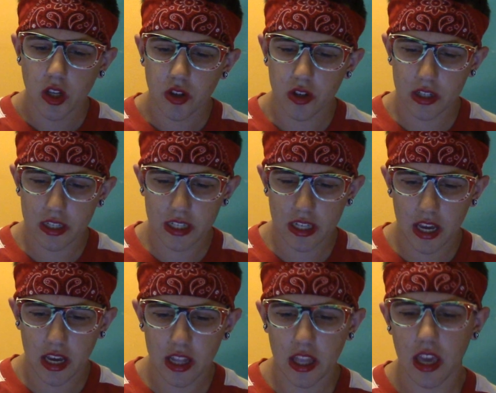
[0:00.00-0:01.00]
Trace
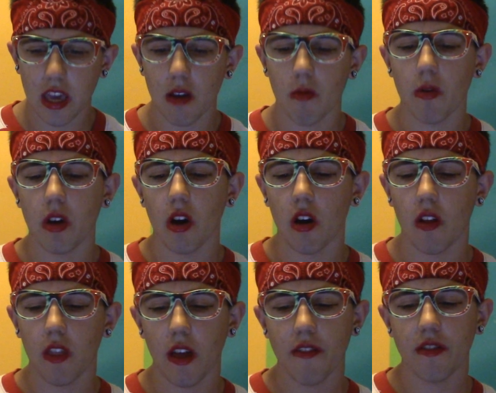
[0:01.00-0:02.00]
said, and we all
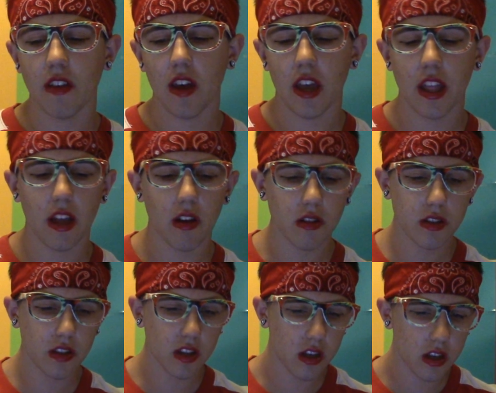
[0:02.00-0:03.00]
left to head out
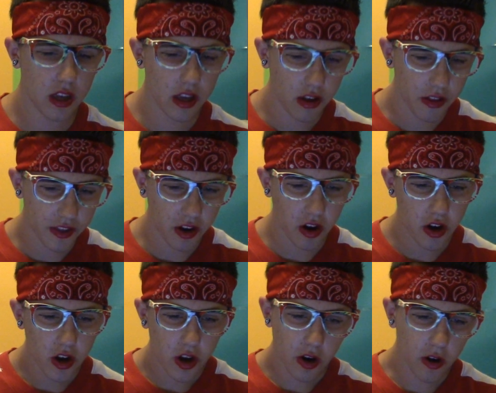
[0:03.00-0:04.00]
to the head out the car.
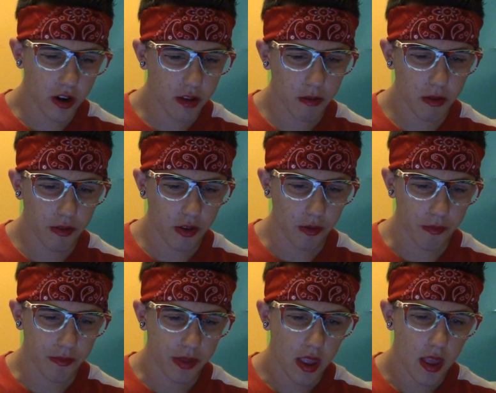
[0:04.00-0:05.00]
point to view.
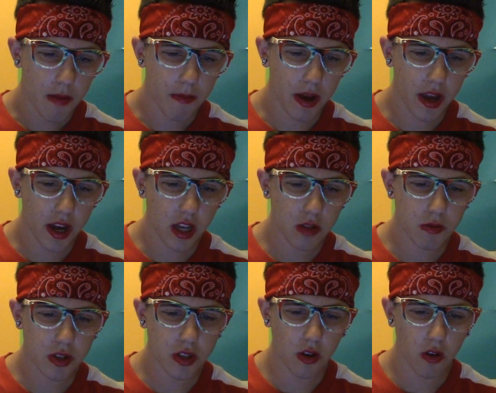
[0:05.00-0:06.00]
My eyes were
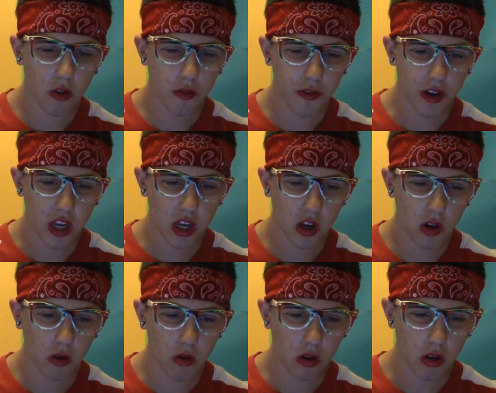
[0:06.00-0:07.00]
so freaking
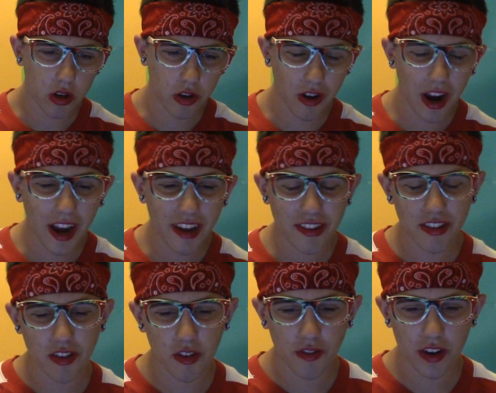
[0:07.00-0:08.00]
cool. Your eyes are
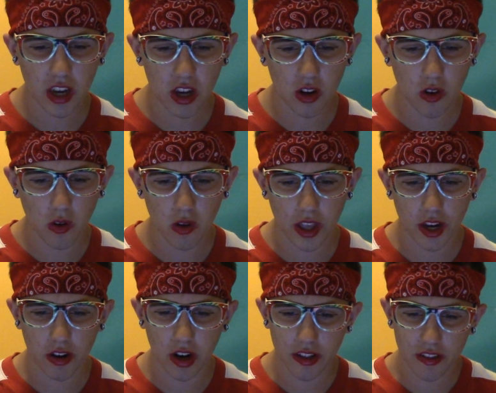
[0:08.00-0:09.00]
so freaking cool, I
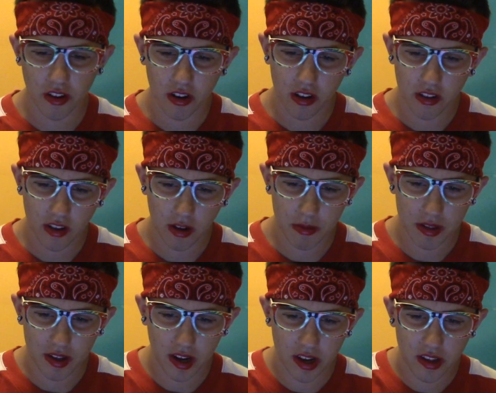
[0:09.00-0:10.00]
cried, staring in
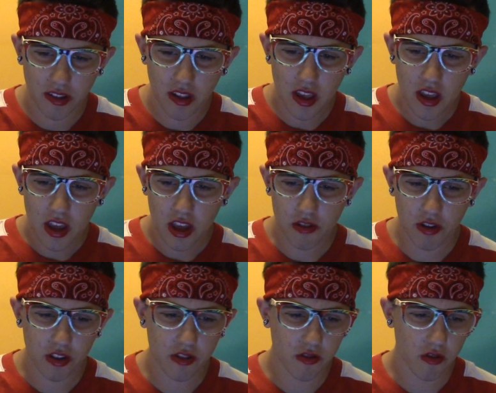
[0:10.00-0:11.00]
Tommy's eyes, and
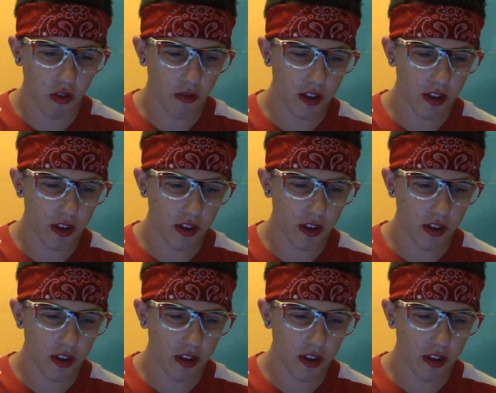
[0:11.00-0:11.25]
Trace drove